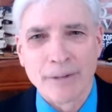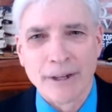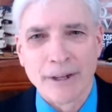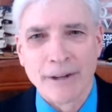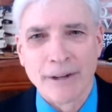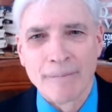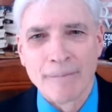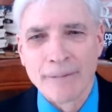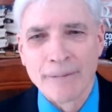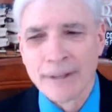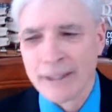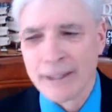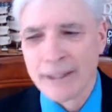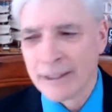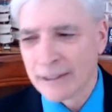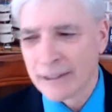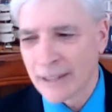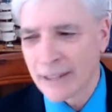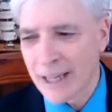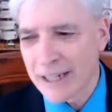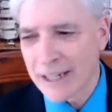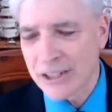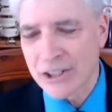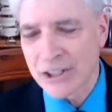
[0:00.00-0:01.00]
A
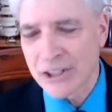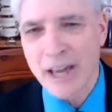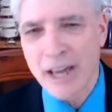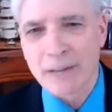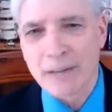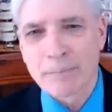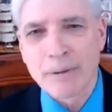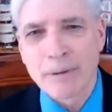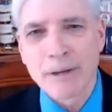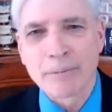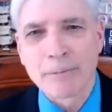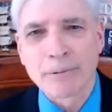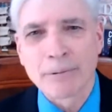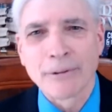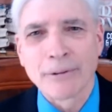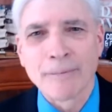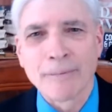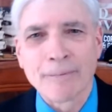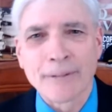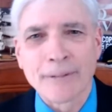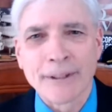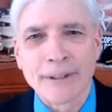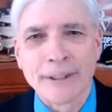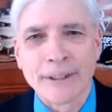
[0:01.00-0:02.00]
lot of sad
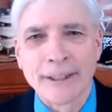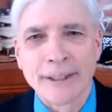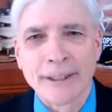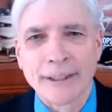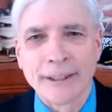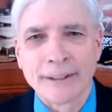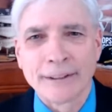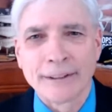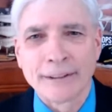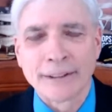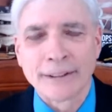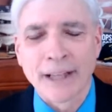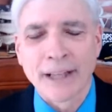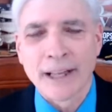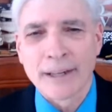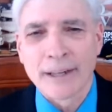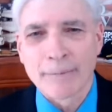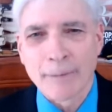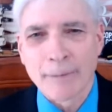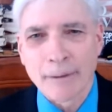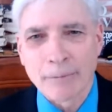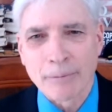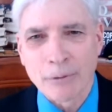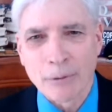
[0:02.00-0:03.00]
people, a lot
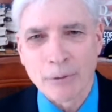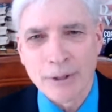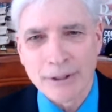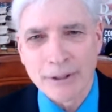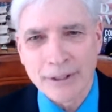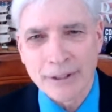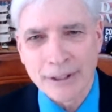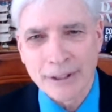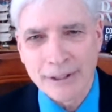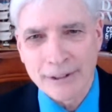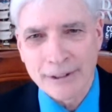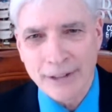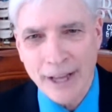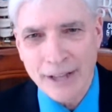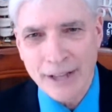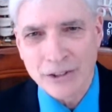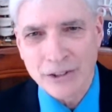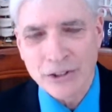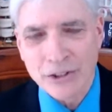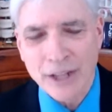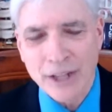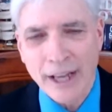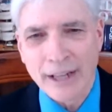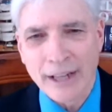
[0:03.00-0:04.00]
of people with their
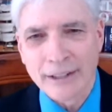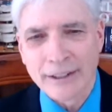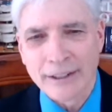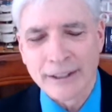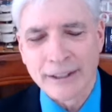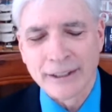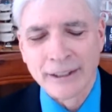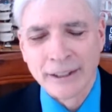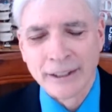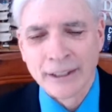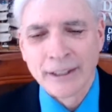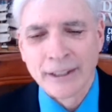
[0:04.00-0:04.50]
heads down, and